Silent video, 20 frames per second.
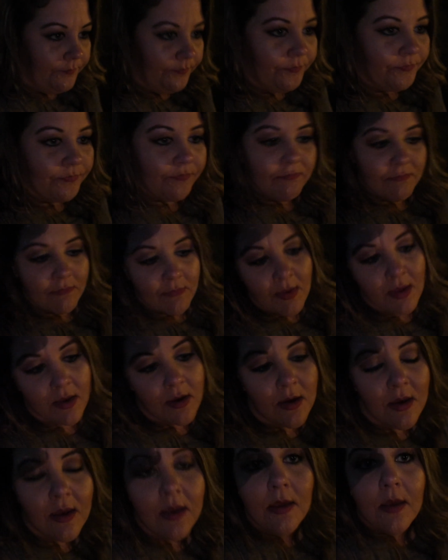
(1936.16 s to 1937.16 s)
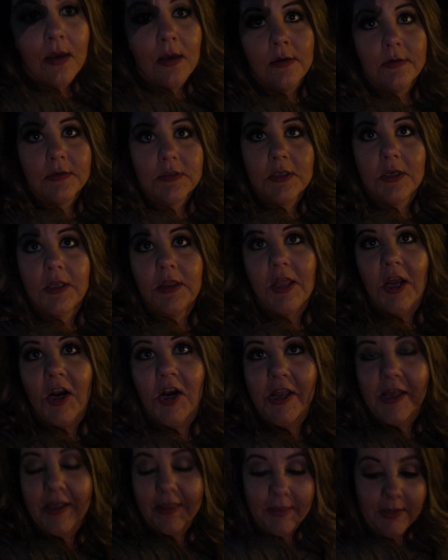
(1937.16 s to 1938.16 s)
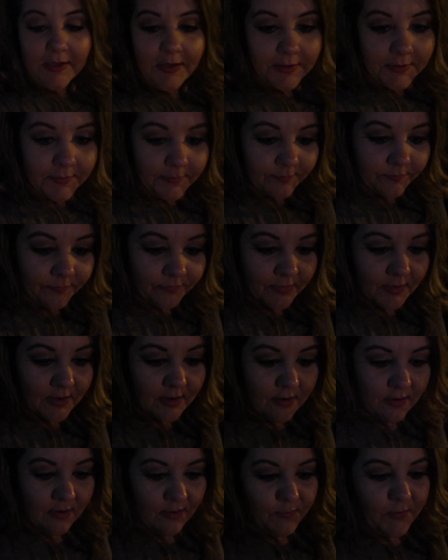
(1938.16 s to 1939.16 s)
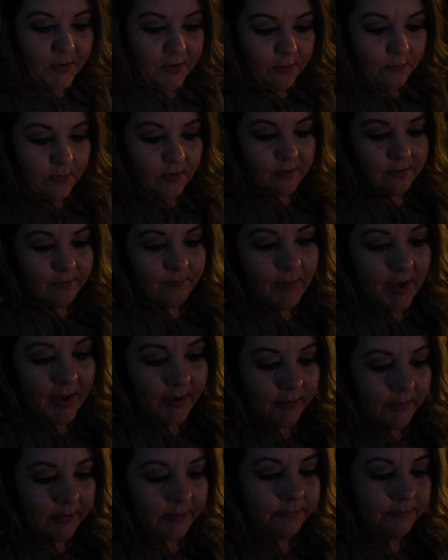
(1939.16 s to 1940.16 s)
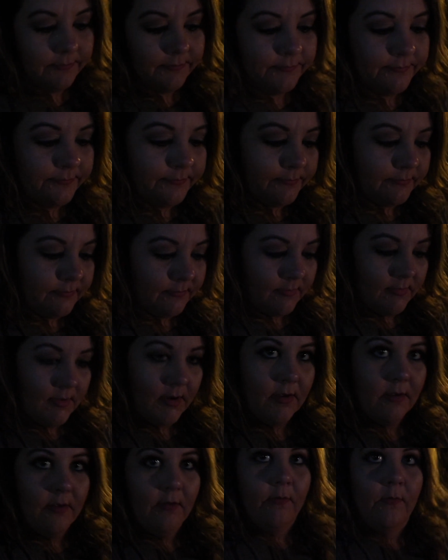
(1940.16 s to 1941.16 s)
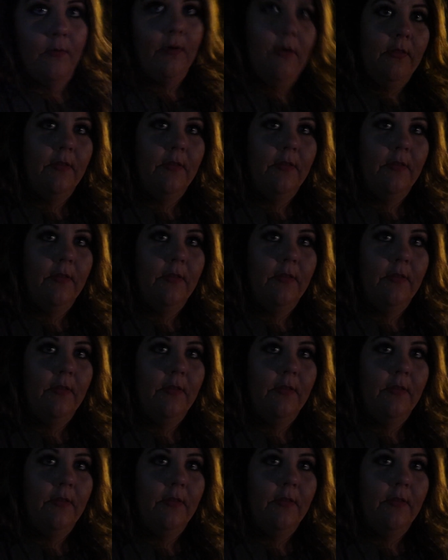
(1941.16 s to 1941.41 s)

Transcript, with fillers: it was a good 30th. I'm out here walking Bailey. Or